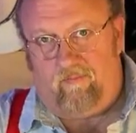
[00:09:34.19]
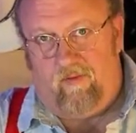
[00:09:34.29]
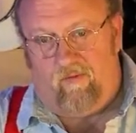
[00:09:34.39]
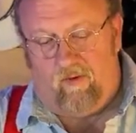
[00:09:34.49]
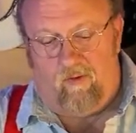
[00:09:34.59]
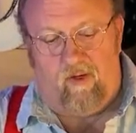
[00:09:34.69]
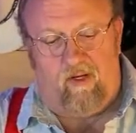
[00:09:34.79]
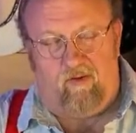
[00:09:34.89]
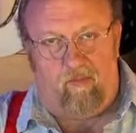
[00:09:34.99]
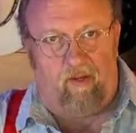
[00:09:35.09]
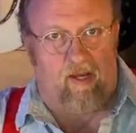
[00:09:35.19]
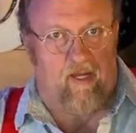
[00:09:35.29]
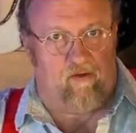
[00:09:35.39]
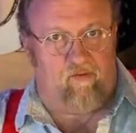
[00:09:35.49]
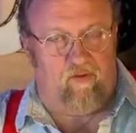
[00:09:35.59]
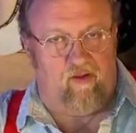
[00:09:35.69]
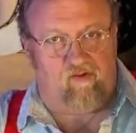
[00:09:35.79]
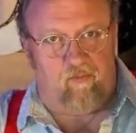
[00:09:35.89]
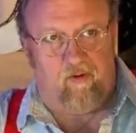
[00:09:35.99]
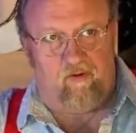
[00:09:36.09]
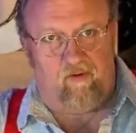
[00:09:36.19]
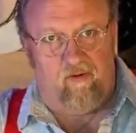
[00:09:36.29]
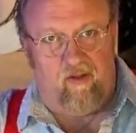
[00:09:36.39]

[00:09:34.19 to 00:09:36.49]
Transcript: if you're learning the mechanics of the instrument